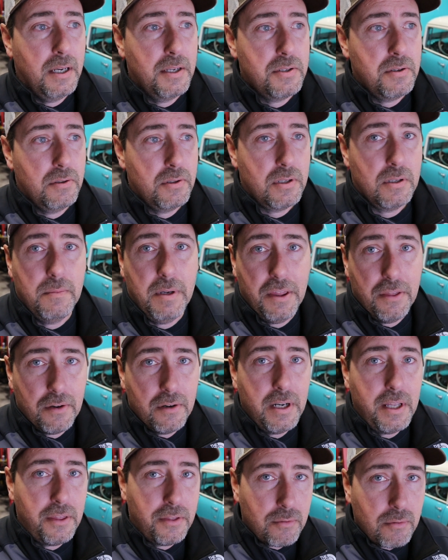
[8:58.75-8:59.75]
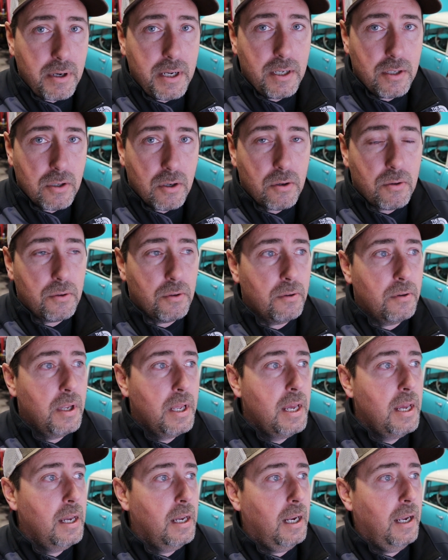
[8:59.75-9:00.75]
So it's going to be $33,000 total.
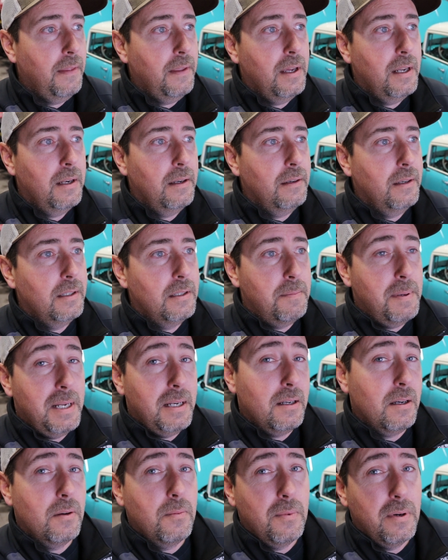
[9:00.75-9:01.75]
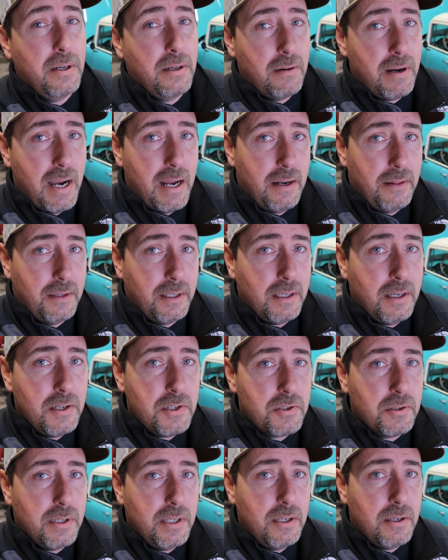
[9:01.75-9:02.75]
And then depending on where you're at in the
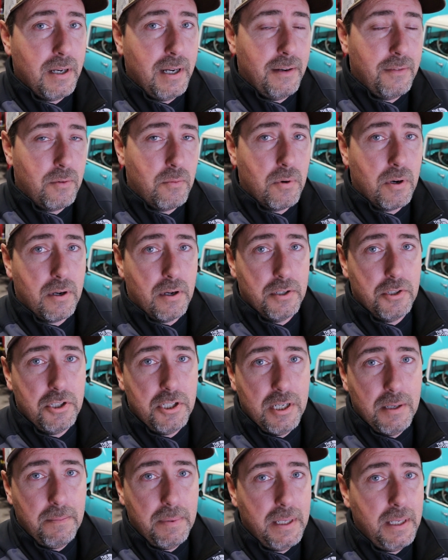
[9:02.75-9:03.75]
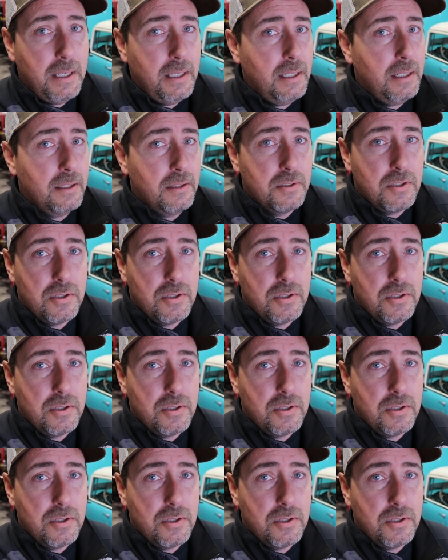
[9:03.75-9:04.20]
country, you're going to have to work on shipping and